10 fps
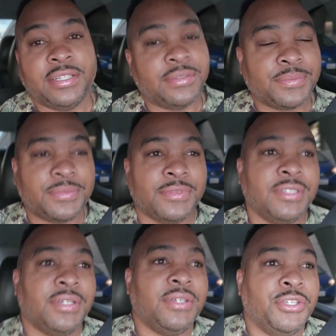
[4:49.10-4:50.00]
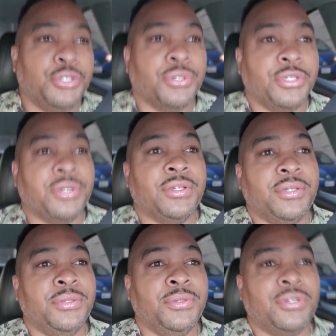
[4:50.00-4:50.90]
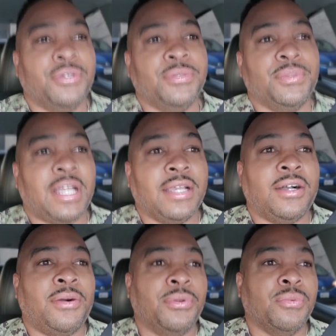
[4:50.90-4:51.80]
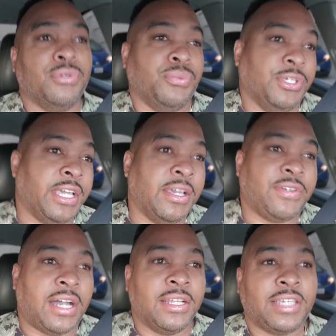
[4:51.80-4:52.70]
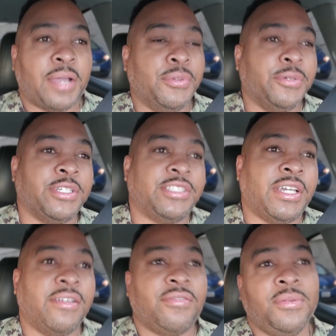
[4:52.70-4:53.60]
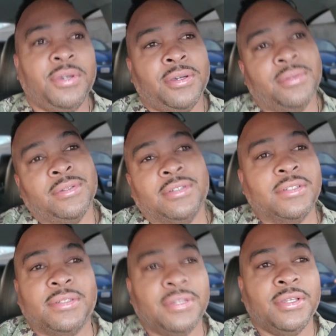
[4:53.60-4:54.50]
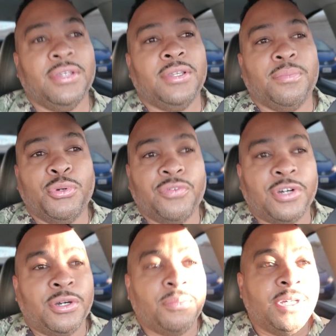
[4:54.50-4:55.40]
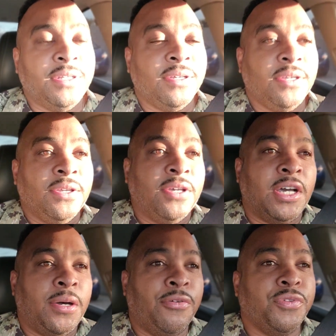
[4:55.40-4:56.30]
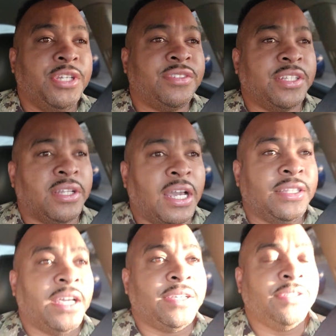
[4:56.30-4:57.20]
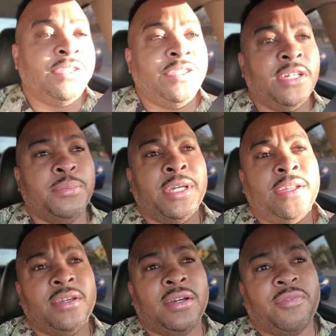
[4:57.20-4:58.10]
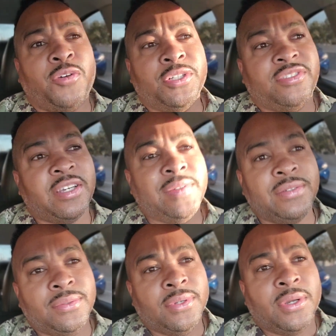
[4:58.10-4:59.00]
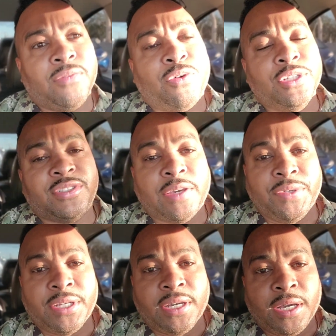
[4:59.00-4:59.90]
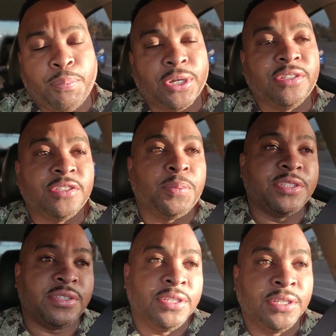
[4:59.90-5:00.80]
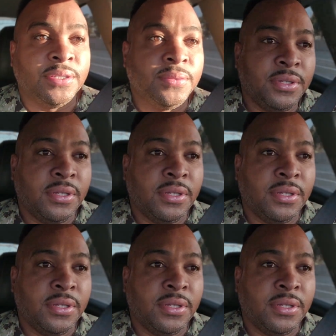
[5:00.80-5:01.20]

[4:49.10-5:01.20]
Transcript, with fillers: then you're, you're, you, you know, you like, oh, we, we gave Colin Kaepernick a good chance, you know, and, move on. But uh, hopefully it's nothing like that because these young men, uh, 47, 47 uh, participants in the